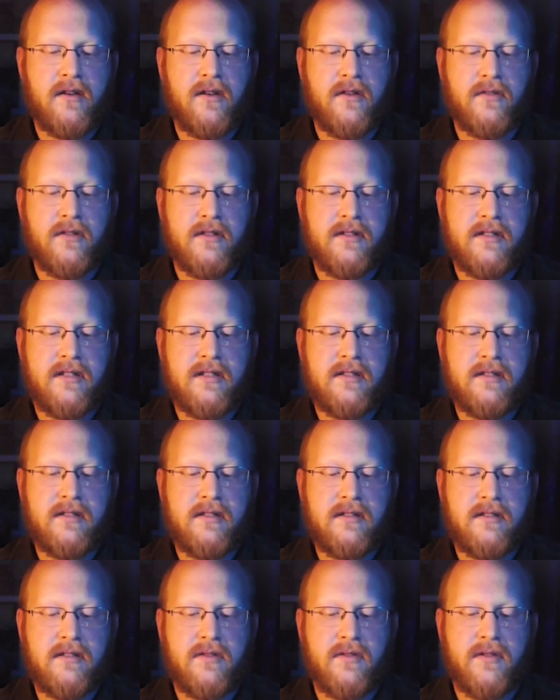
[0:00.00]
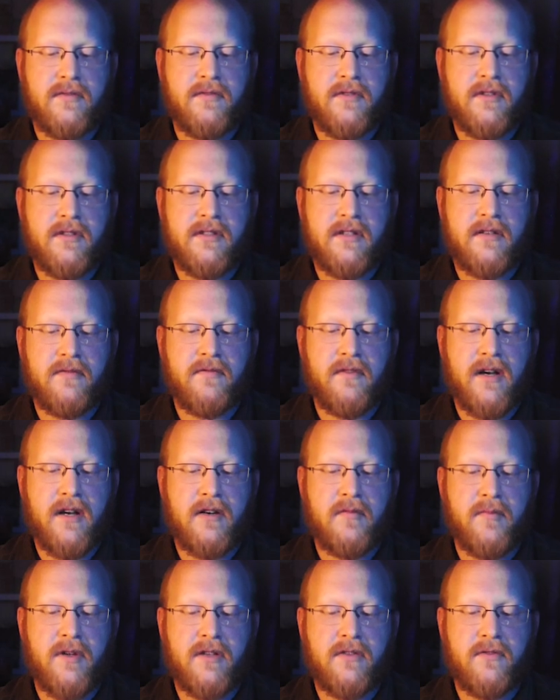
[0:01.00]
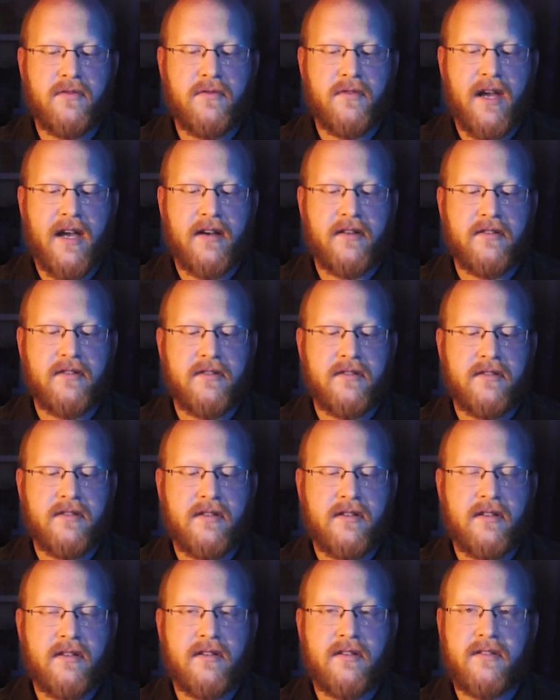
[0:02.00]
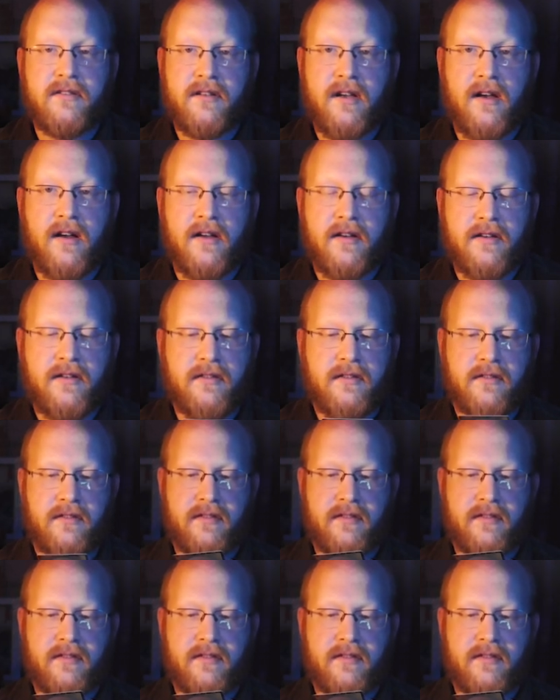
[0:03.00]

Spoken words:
No diseases, no adverse environmental factors. Todd.